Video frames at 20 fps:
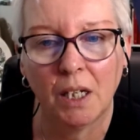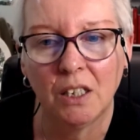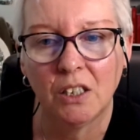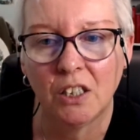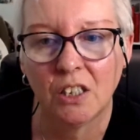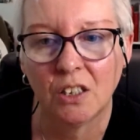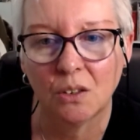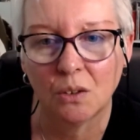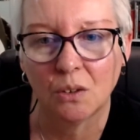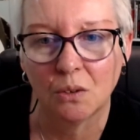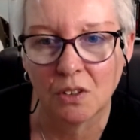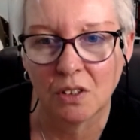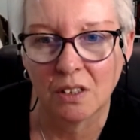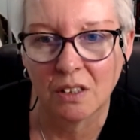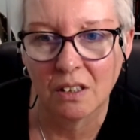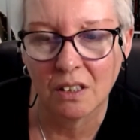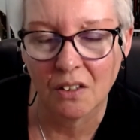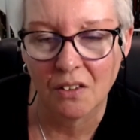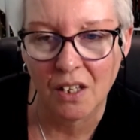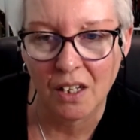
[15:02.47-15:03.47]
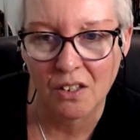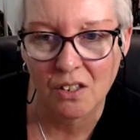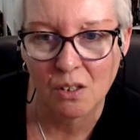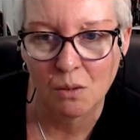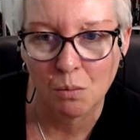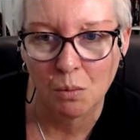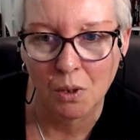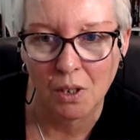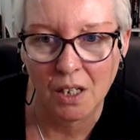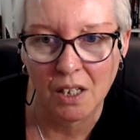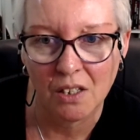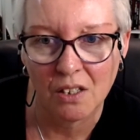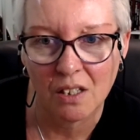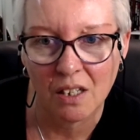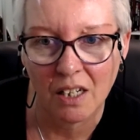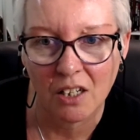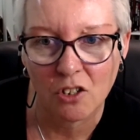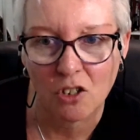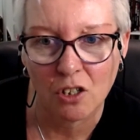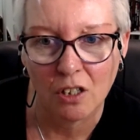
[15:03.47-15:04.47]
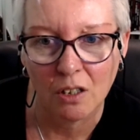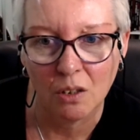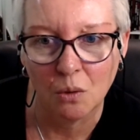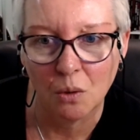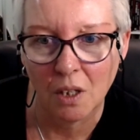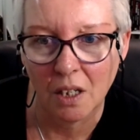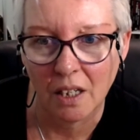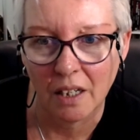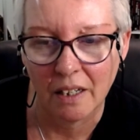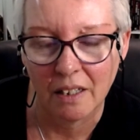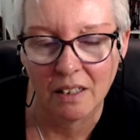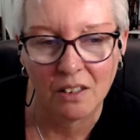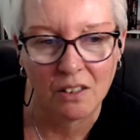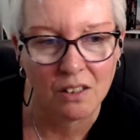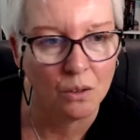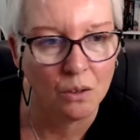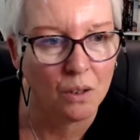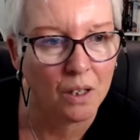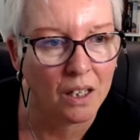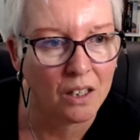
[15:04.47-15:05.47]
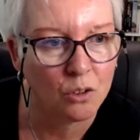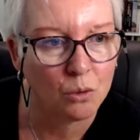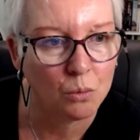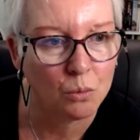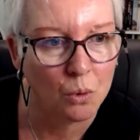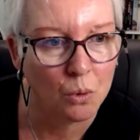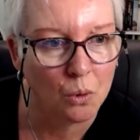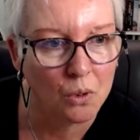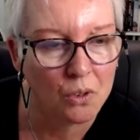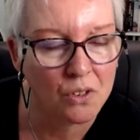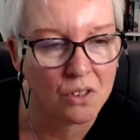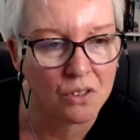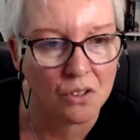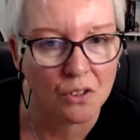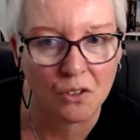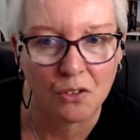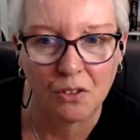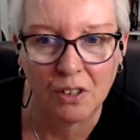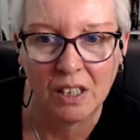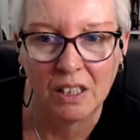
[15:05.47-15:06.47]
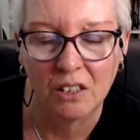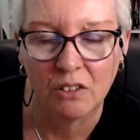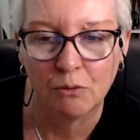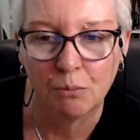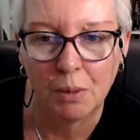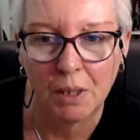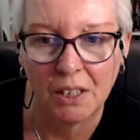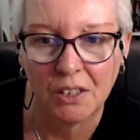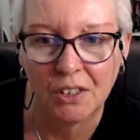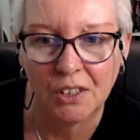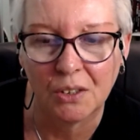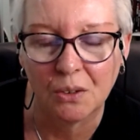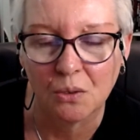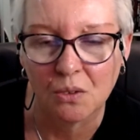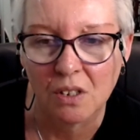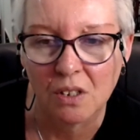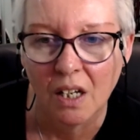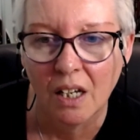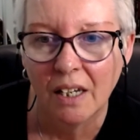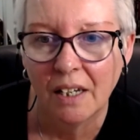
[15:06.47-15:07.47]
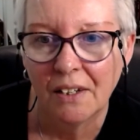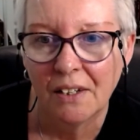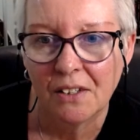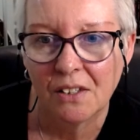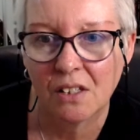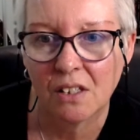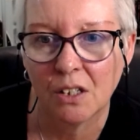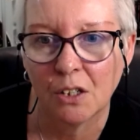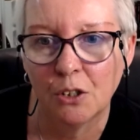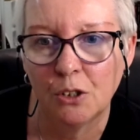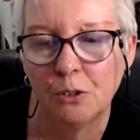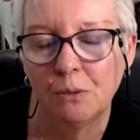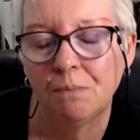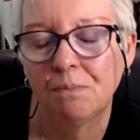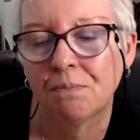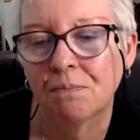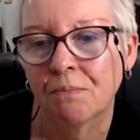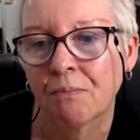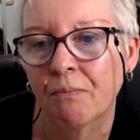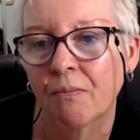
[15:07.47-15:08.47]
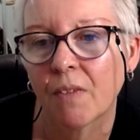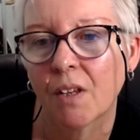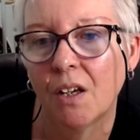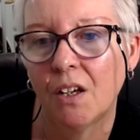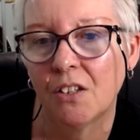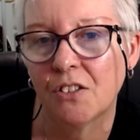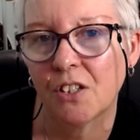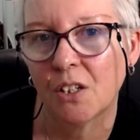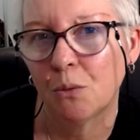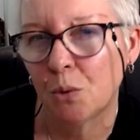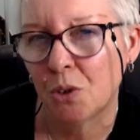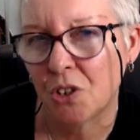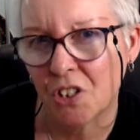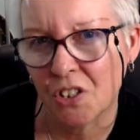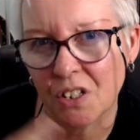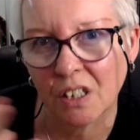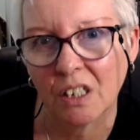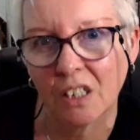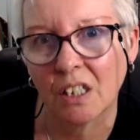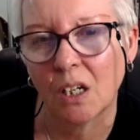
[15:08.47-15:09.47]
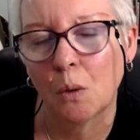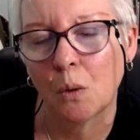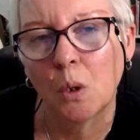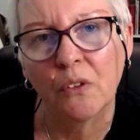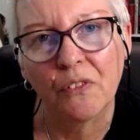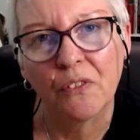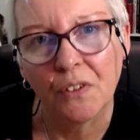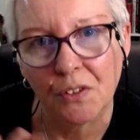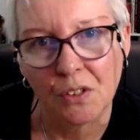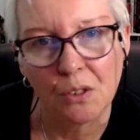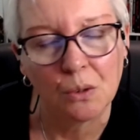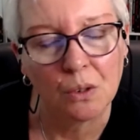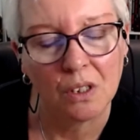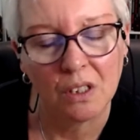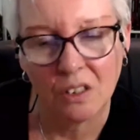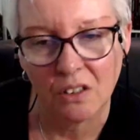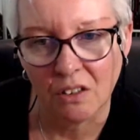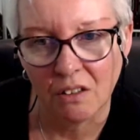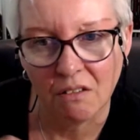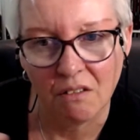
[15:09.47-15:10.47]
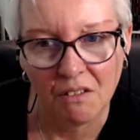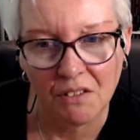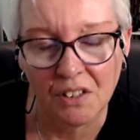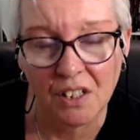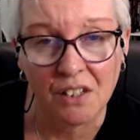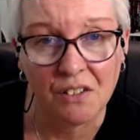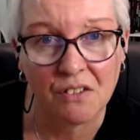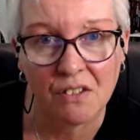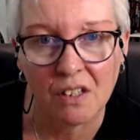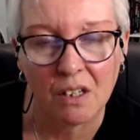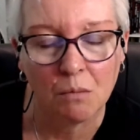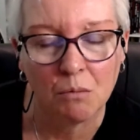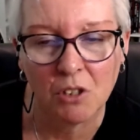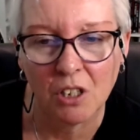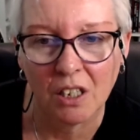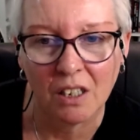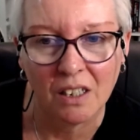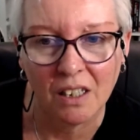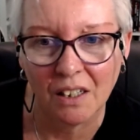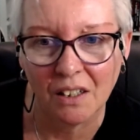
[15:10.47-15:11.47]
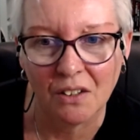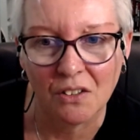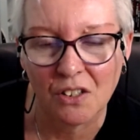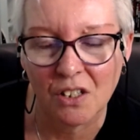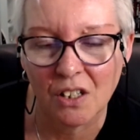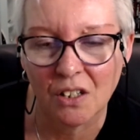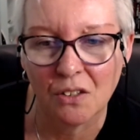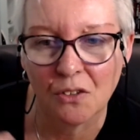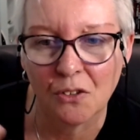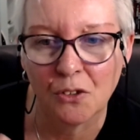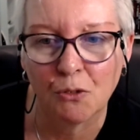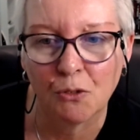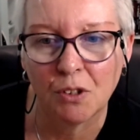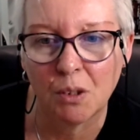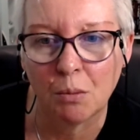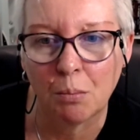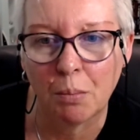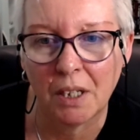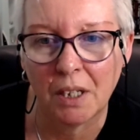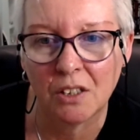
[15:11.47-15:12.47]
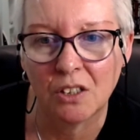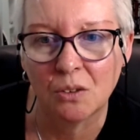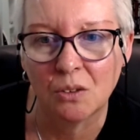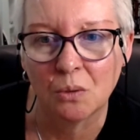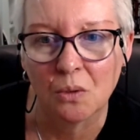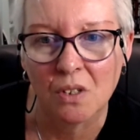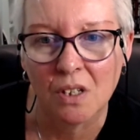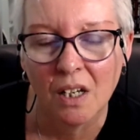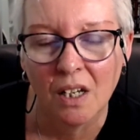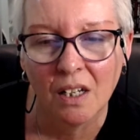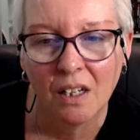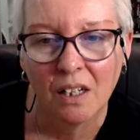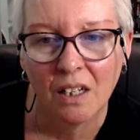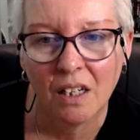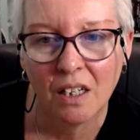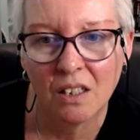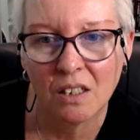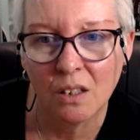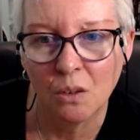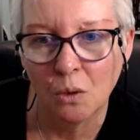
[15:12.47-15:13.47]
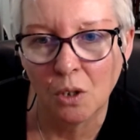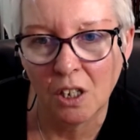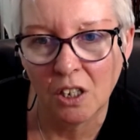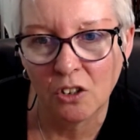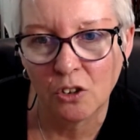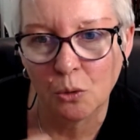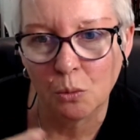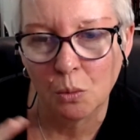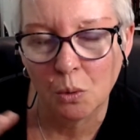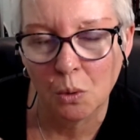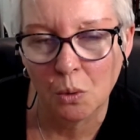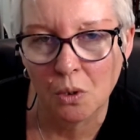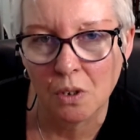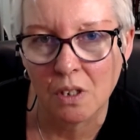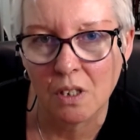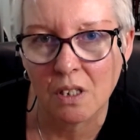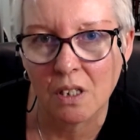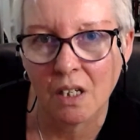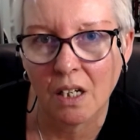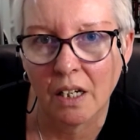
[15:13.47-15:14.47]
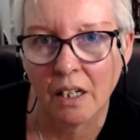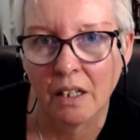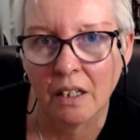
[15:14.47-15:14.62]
Pentacles. So that's what he's actually looking at. He's looking towards the Three of Pentacles. So we're just going to go off the sort of the death subject now. So the Three of Pentacles, he's looking towards